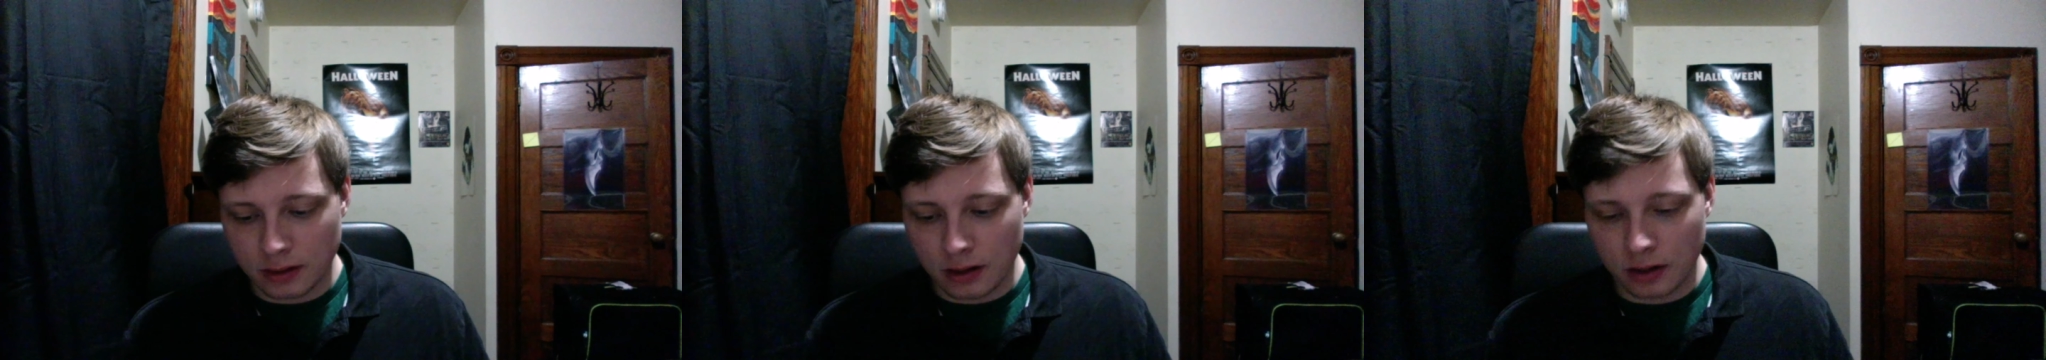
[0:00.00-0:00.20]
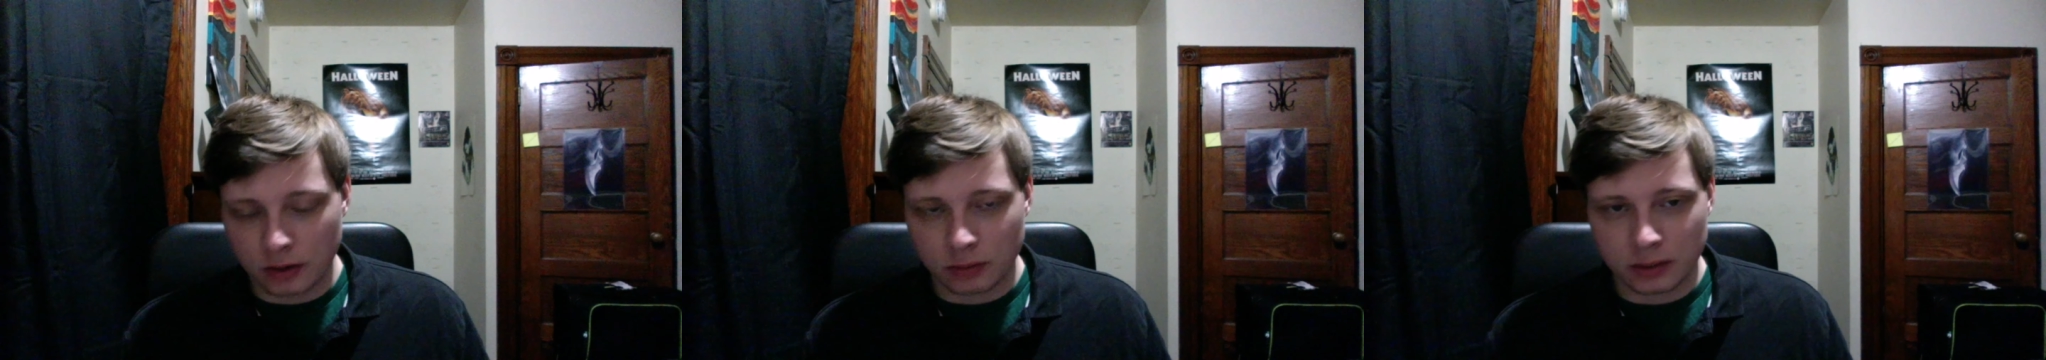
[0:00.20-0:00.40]

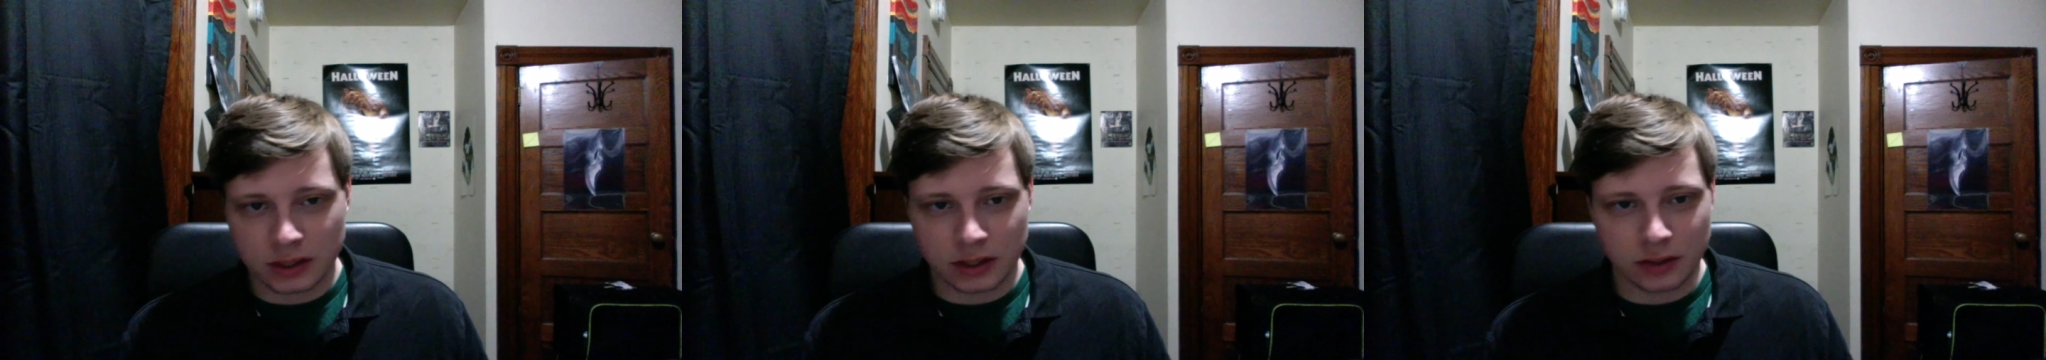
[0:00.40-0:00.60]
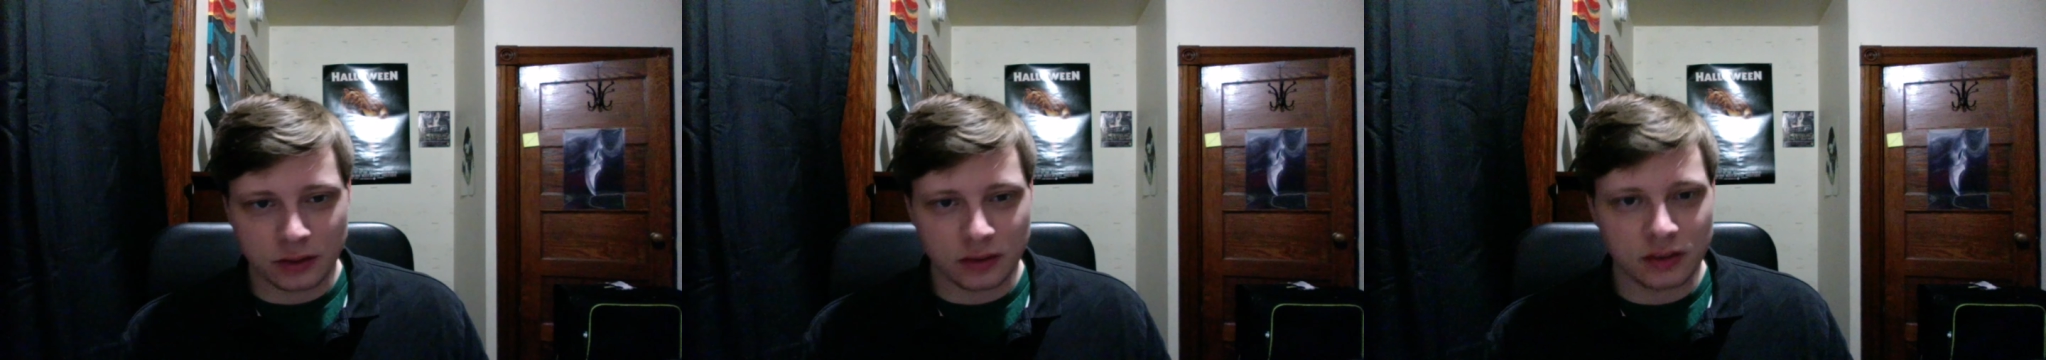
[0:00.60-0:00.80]
Halloween
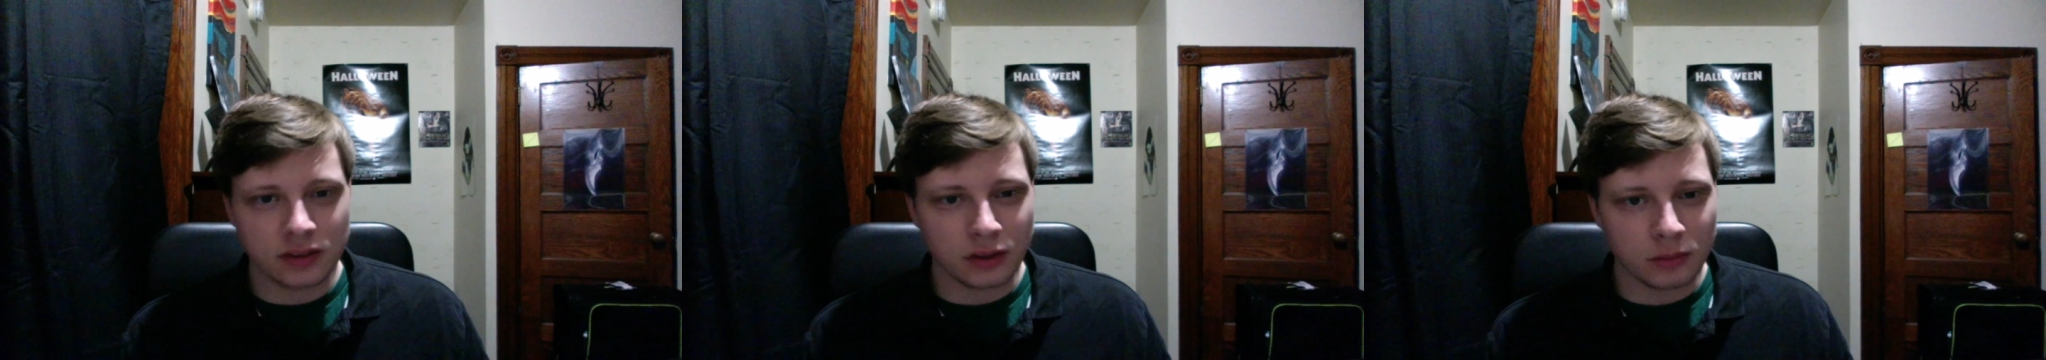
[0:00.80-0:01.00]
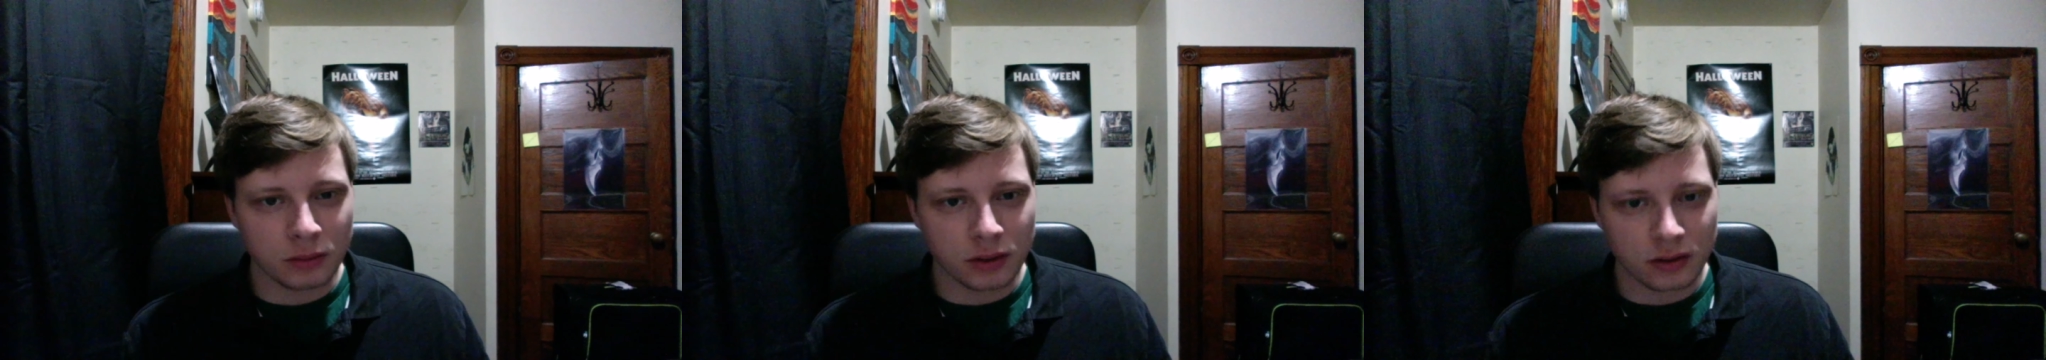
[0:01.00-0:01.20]
Kills
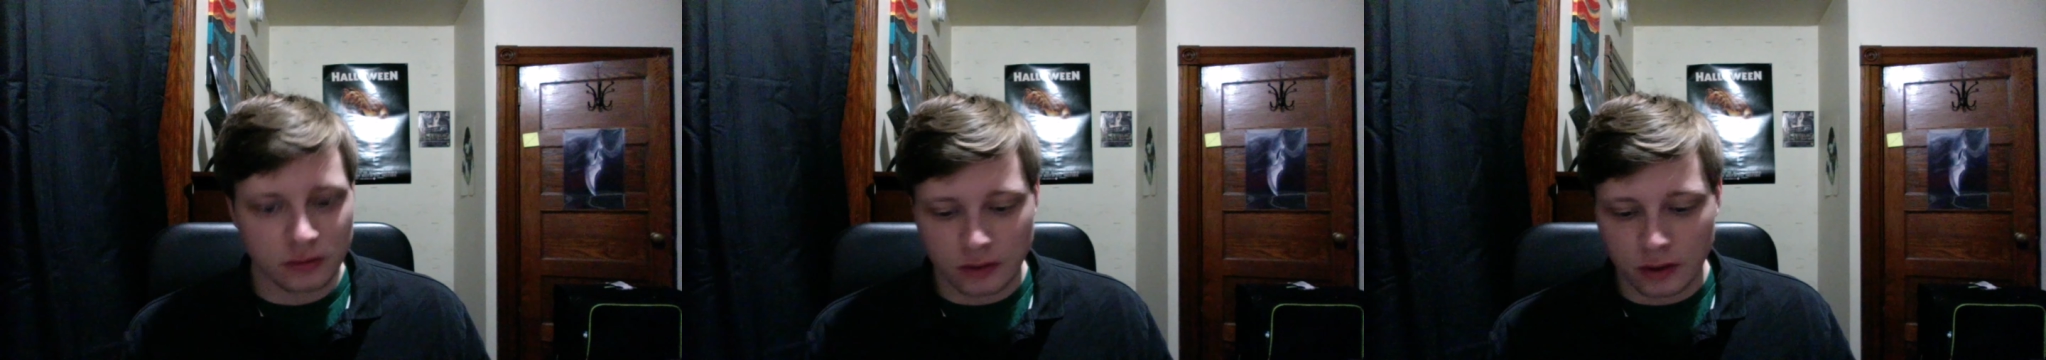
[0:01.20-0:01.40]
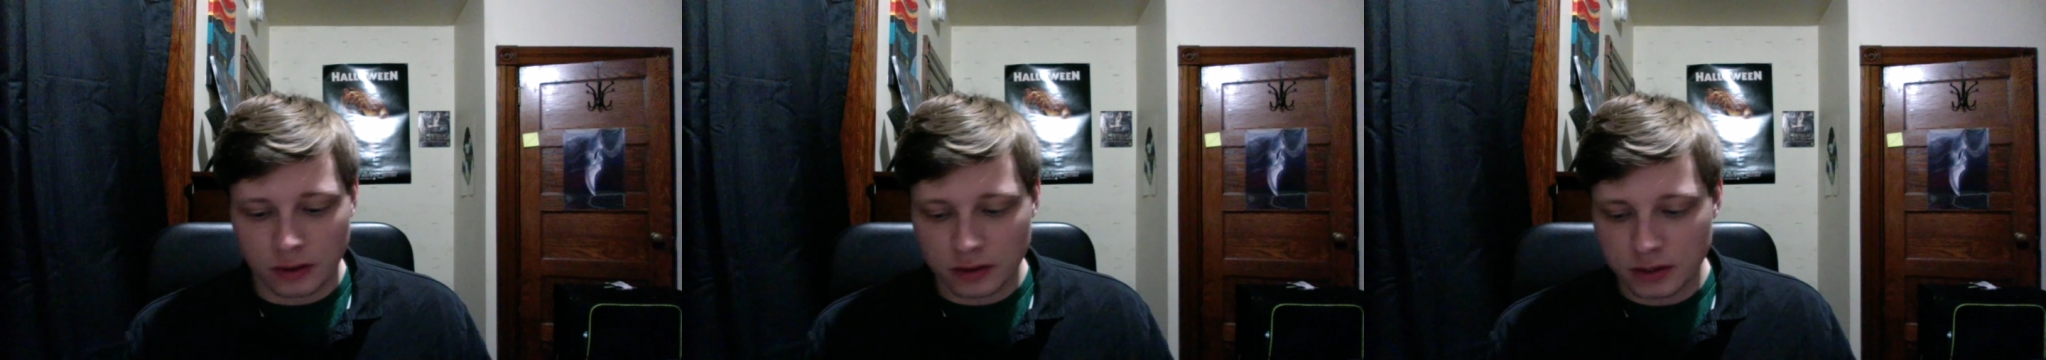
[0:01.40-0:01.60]
Steelbook
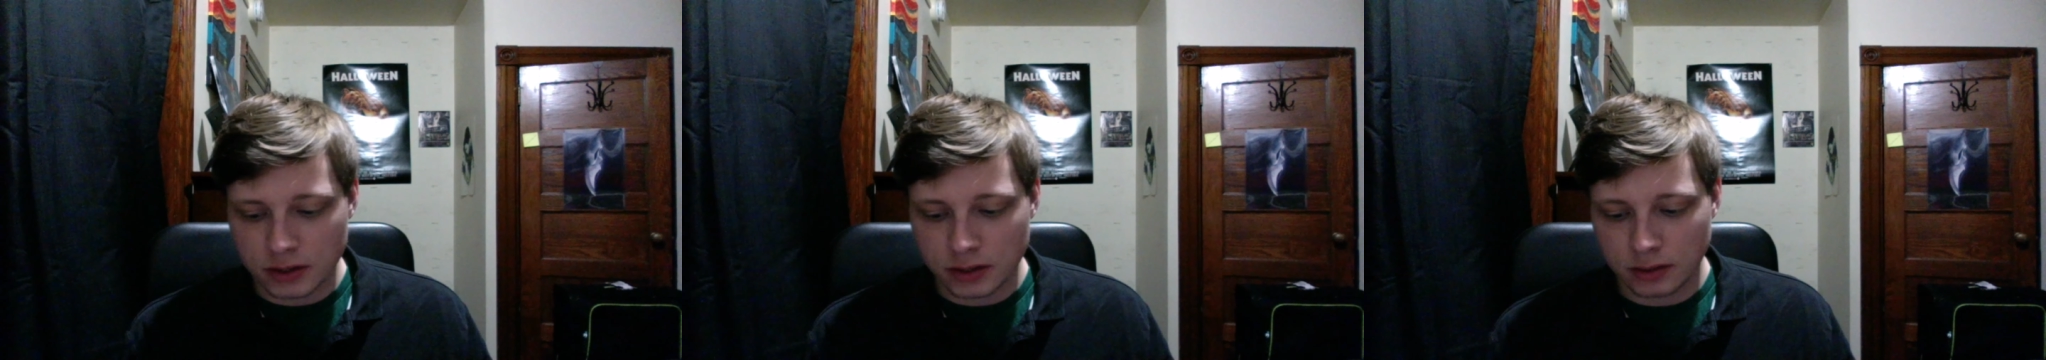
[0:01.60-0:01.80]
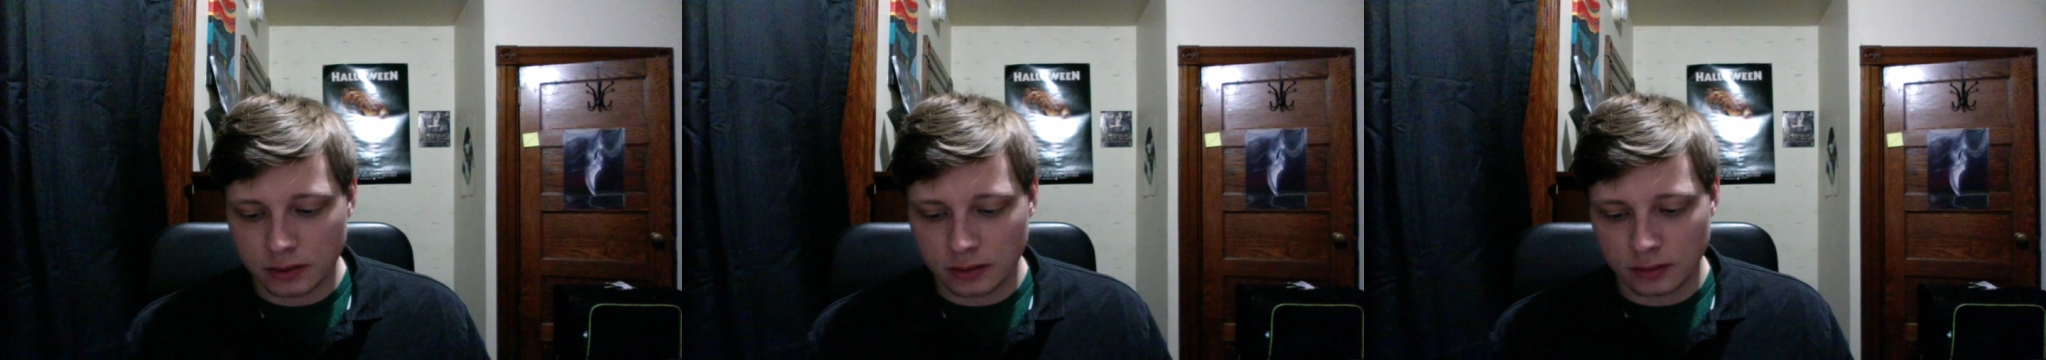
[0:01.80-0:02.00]
first.